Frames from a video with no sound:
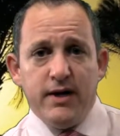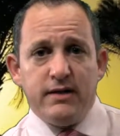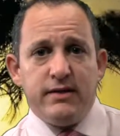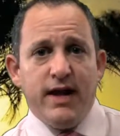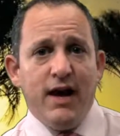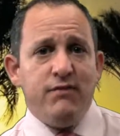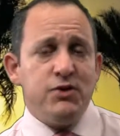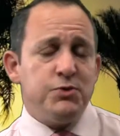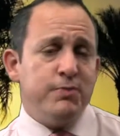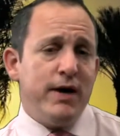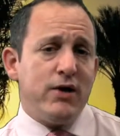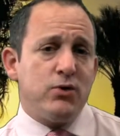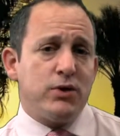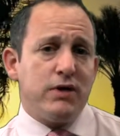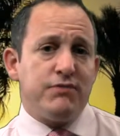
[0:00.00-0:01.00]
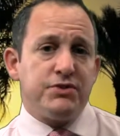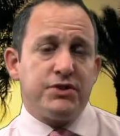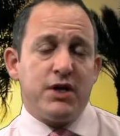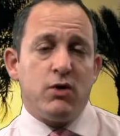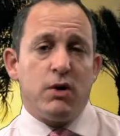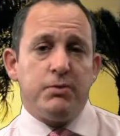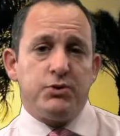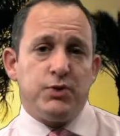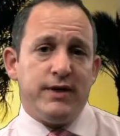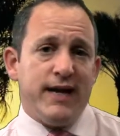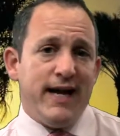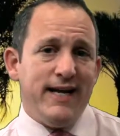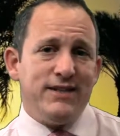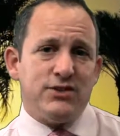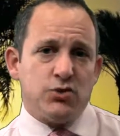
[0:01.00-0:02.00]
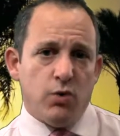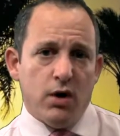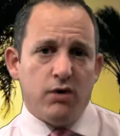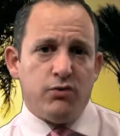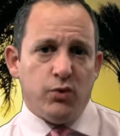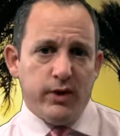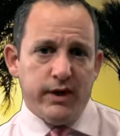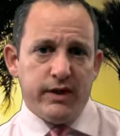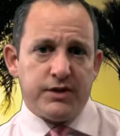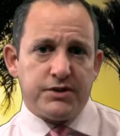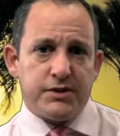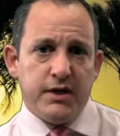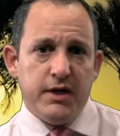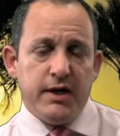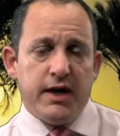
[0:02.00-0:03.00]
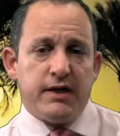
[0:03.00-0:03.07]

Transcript: The average pain relief is anywhere between 8 and 12 weeks.